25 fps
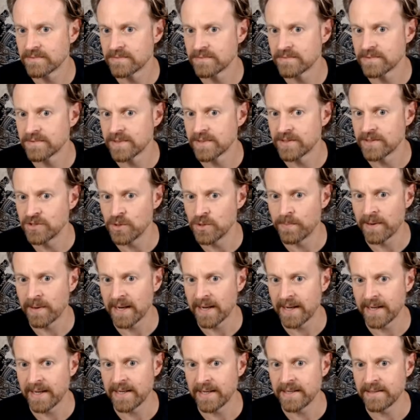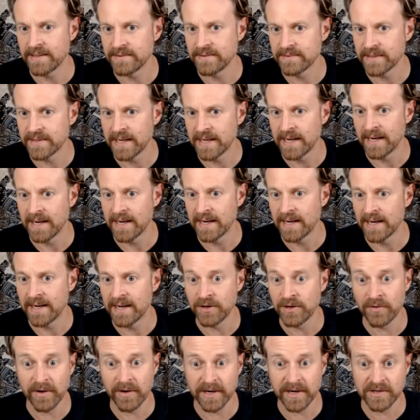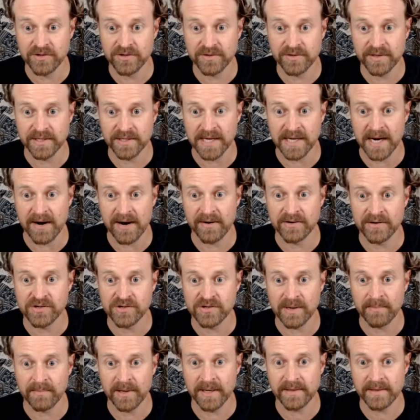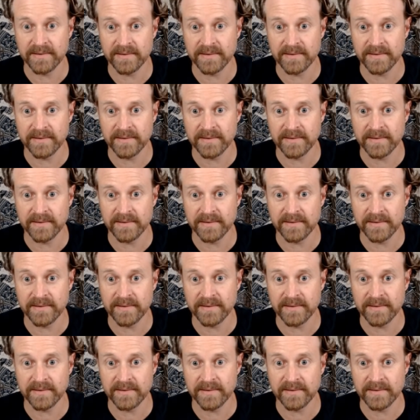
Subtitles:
Do you play, you got a guitar and a drum kit?